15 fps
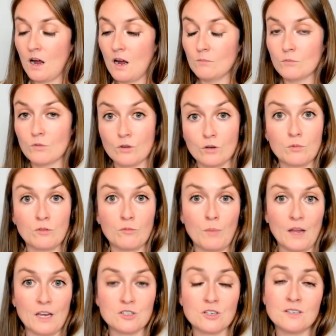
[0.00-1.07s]
group of
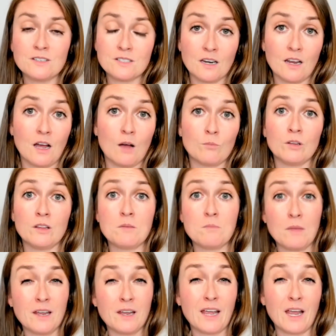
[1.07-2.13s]
patients can help really
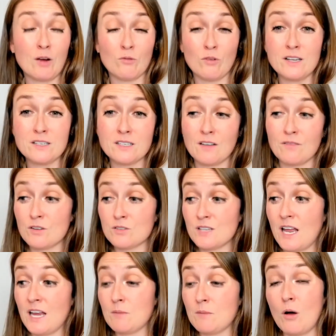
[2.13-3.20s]
mitigate risk if there's
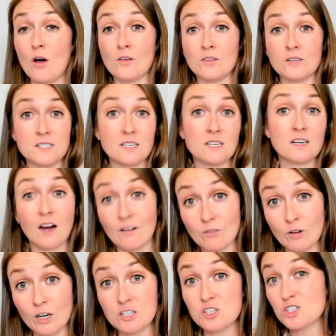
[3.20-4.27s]
any policy
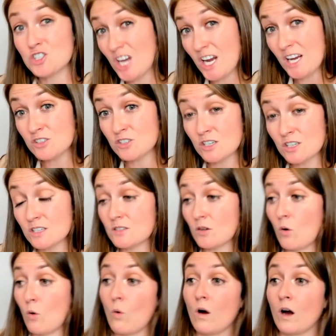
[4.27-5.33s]
coverage changes
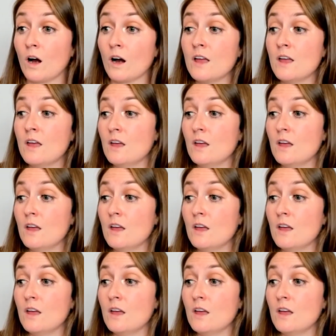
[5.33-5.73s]
or,